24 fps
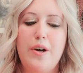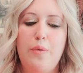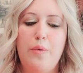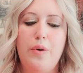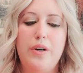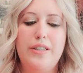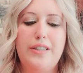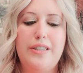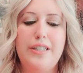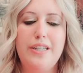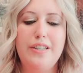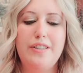
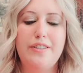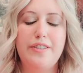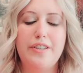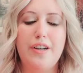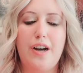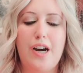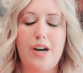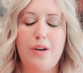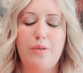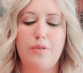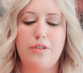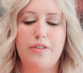Well, this
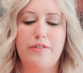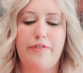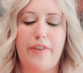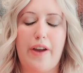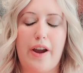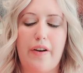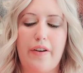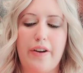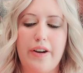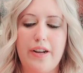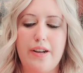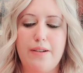song was
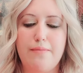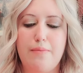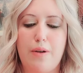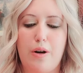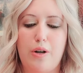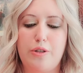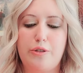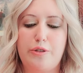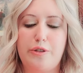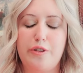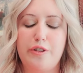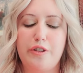very
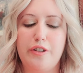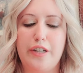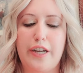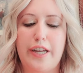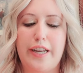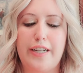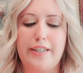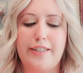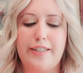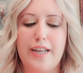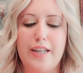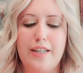emotional
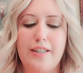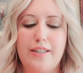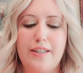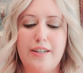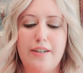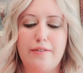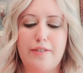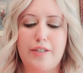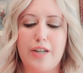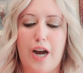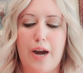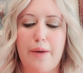and a
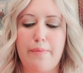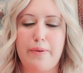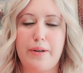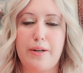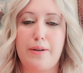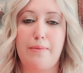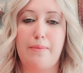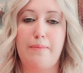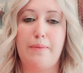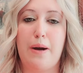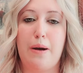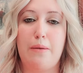sensitive topic
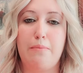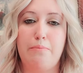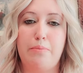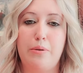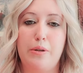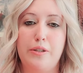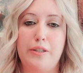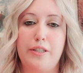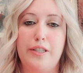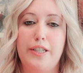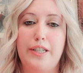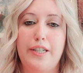about
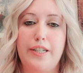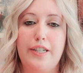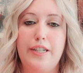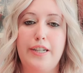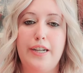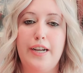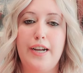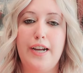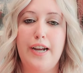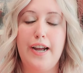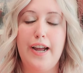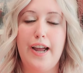bullying.